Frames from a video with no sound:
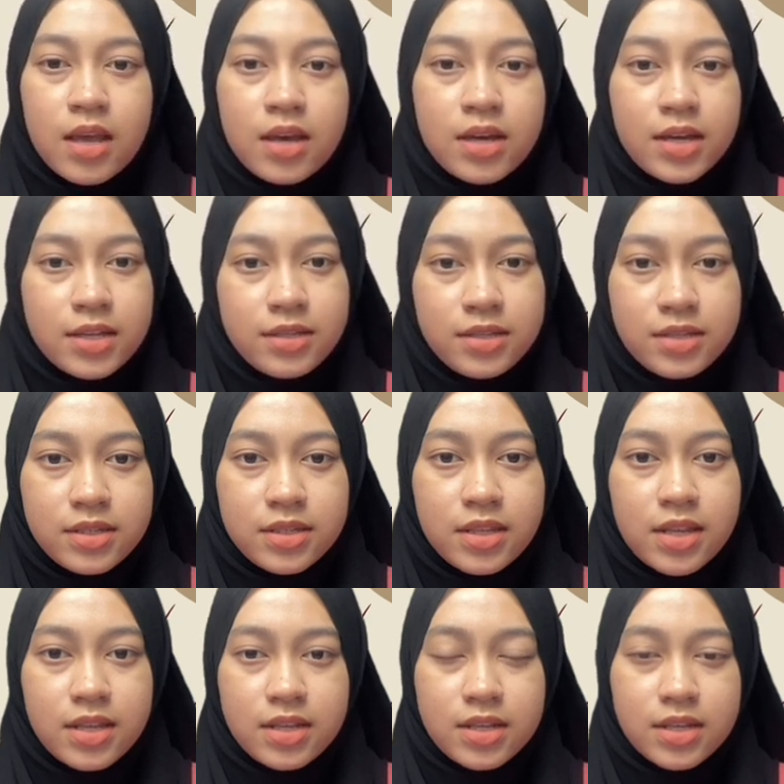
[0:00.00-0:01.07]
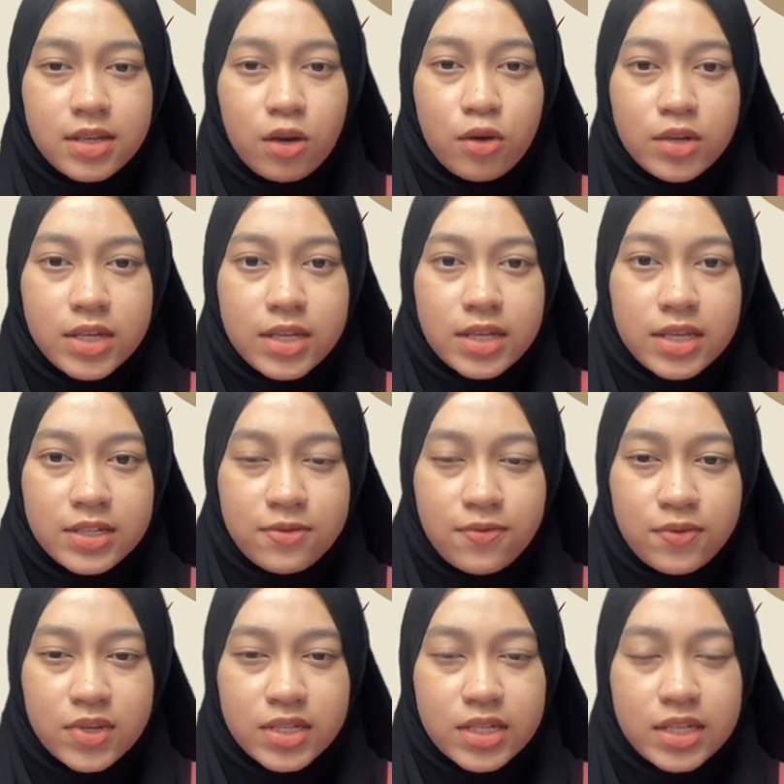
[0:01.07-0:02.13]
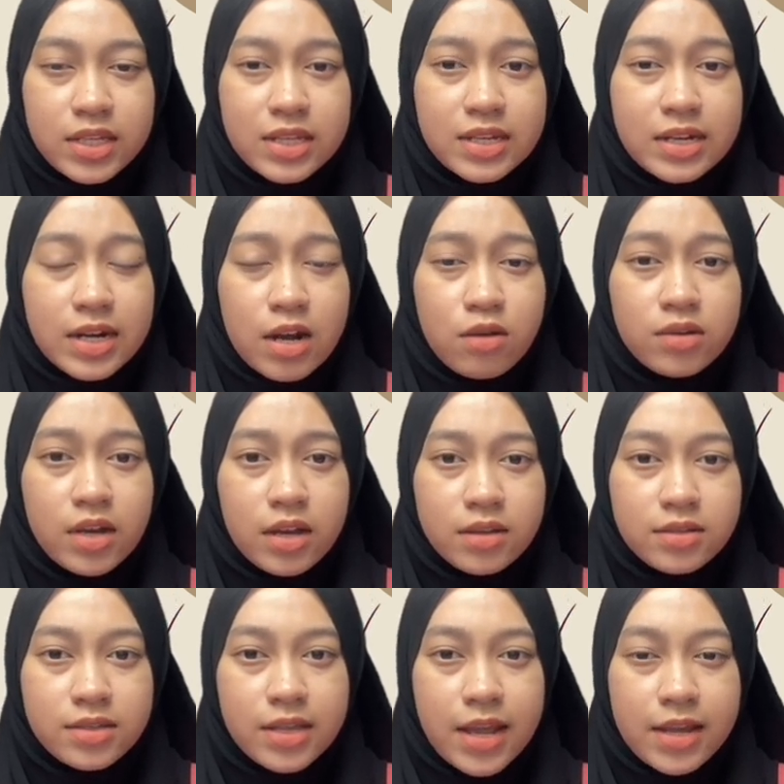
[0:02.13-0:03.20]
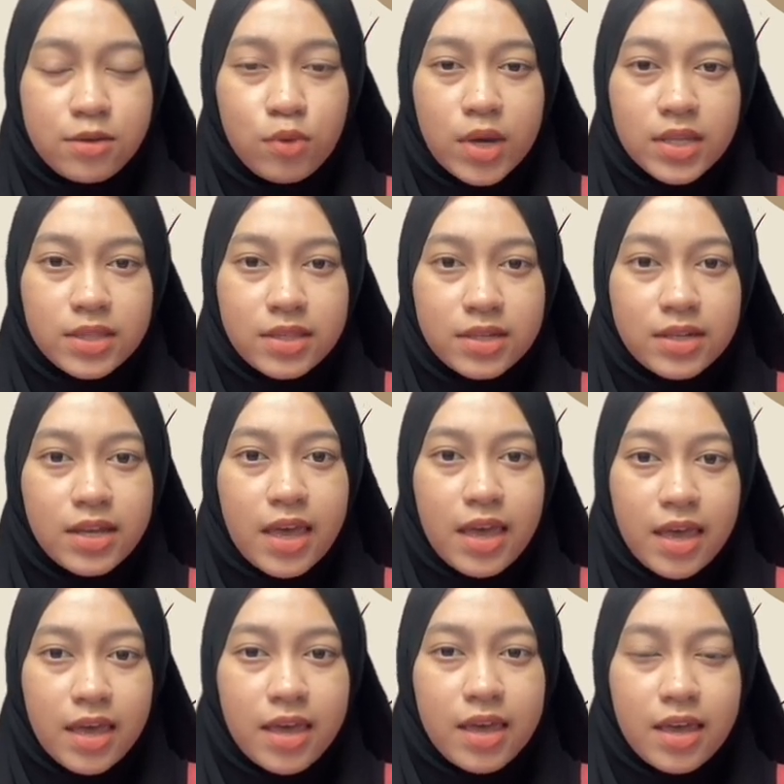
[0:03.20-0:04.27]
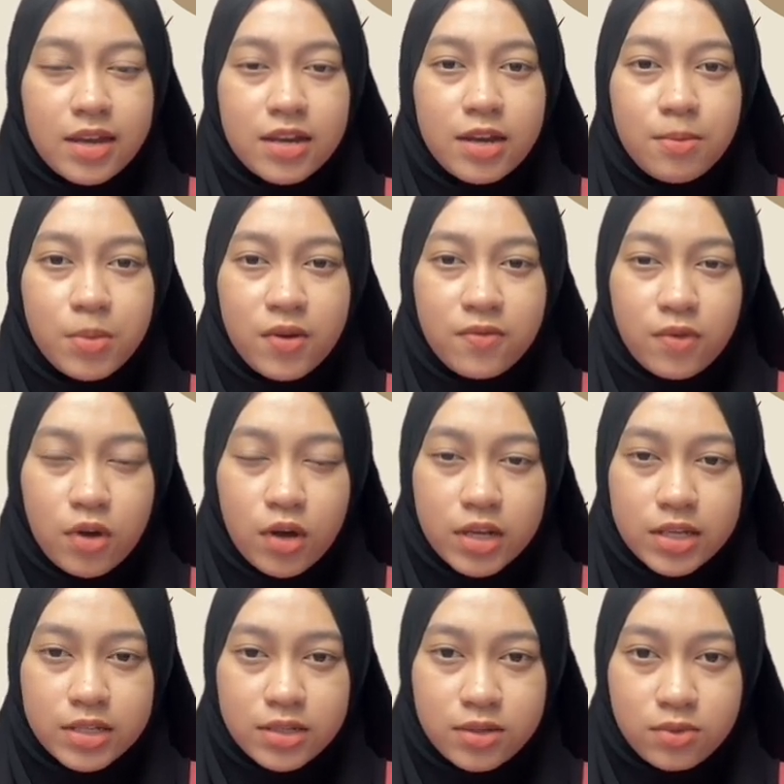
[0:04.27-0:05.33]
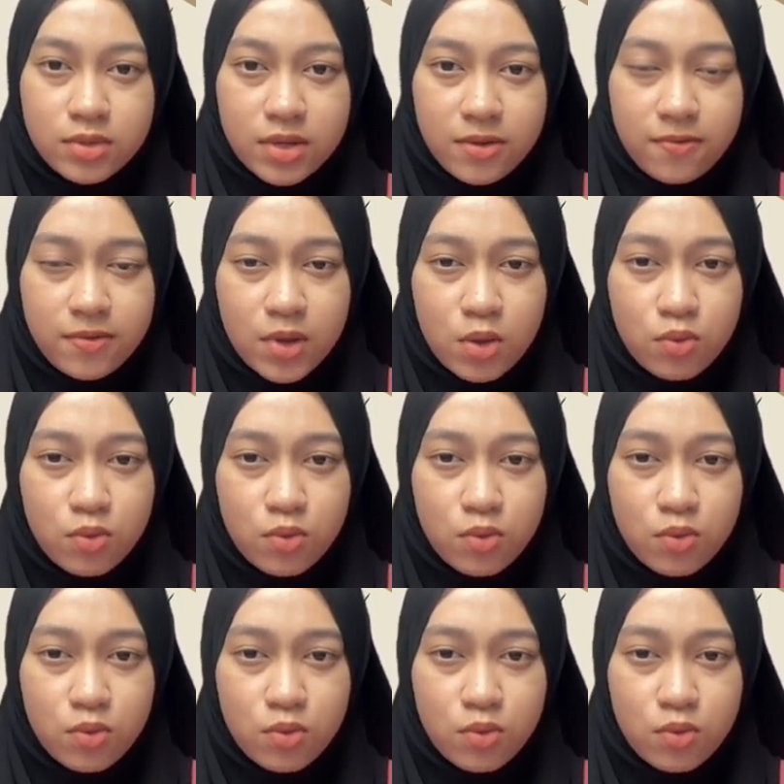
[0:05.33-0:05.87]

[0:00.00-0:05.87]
Hence, the order is first in the ground, earth, then water, air, and above all is the flame,